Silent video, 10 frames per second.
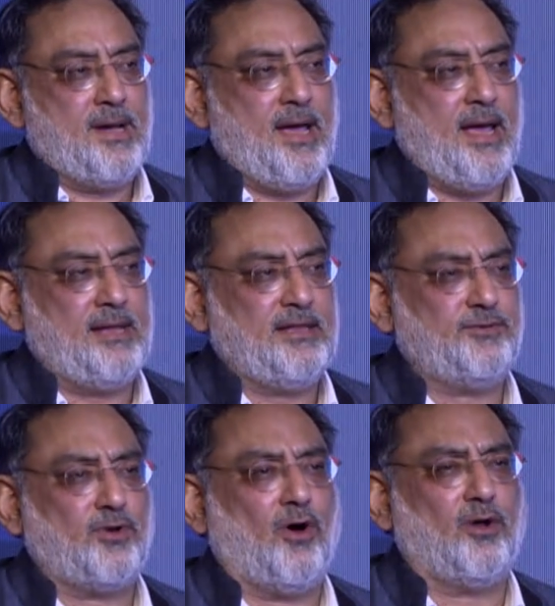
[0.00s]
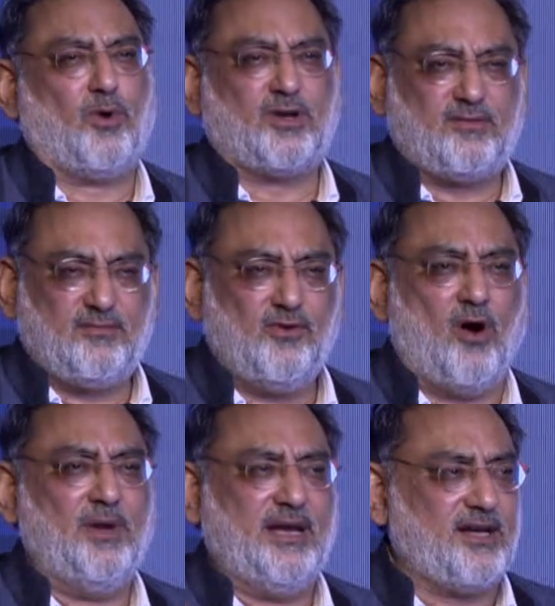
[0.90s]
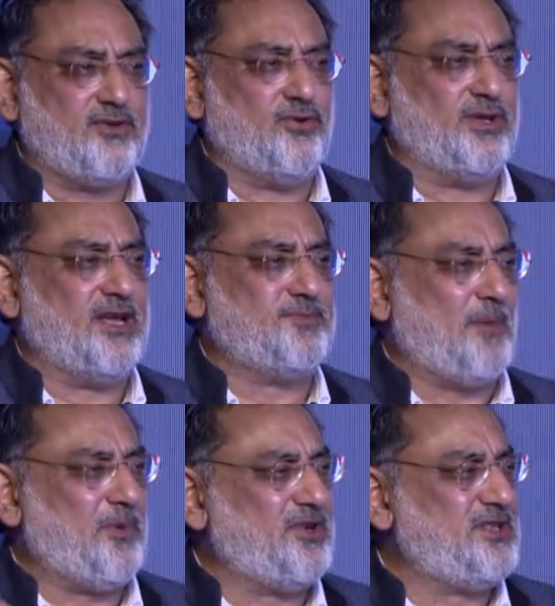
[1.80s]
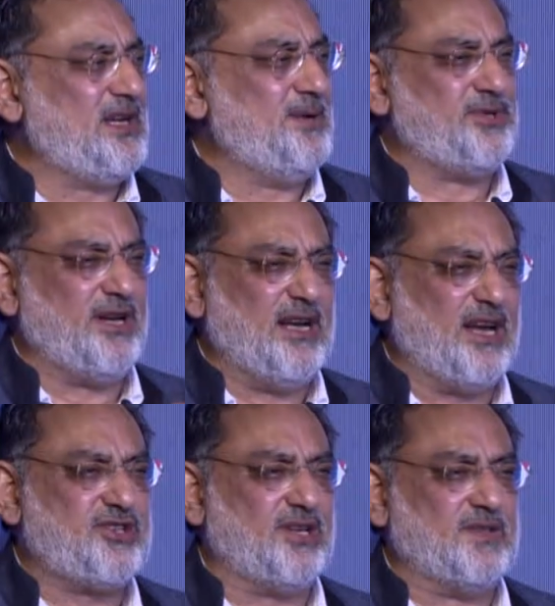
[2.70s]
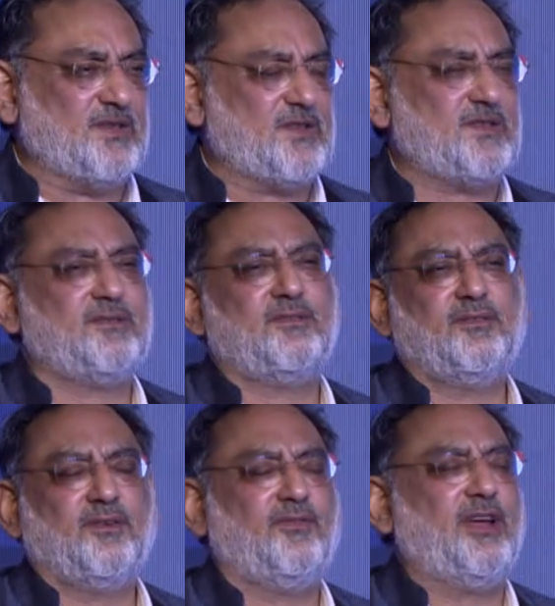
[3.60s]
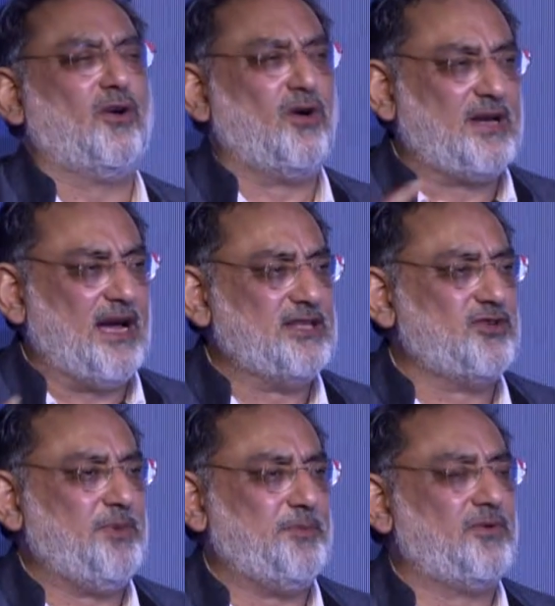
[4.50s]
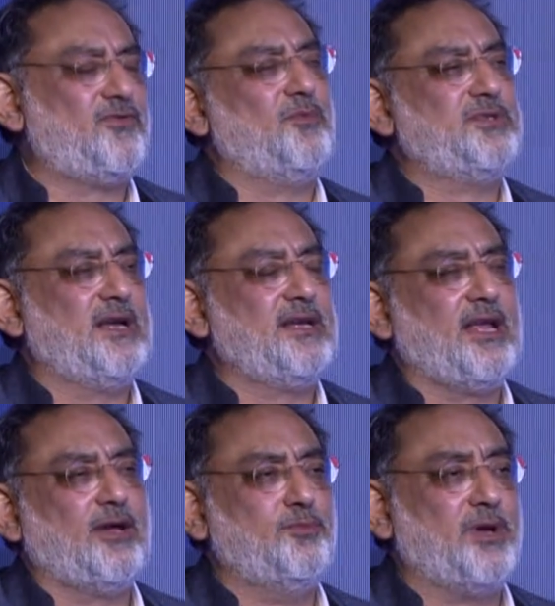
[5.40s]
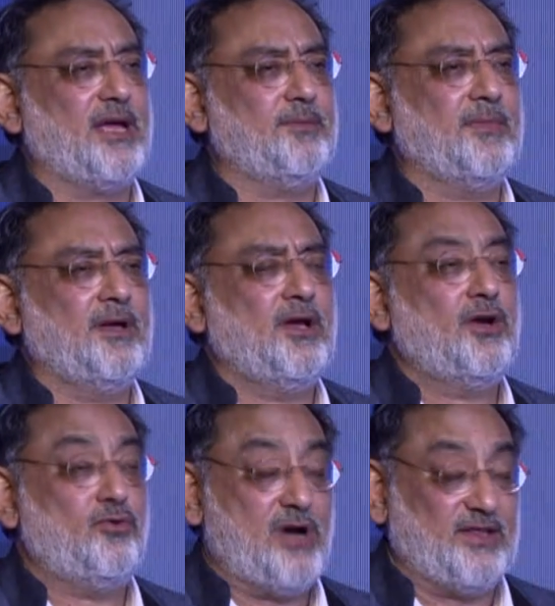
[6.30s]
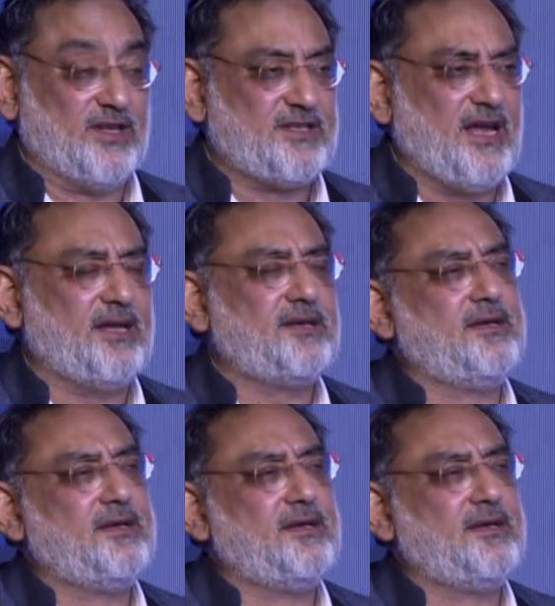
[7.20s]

And these were all what normally get known as puppet regimes, re-elections. We had all kinds of people from J&K who ran the state.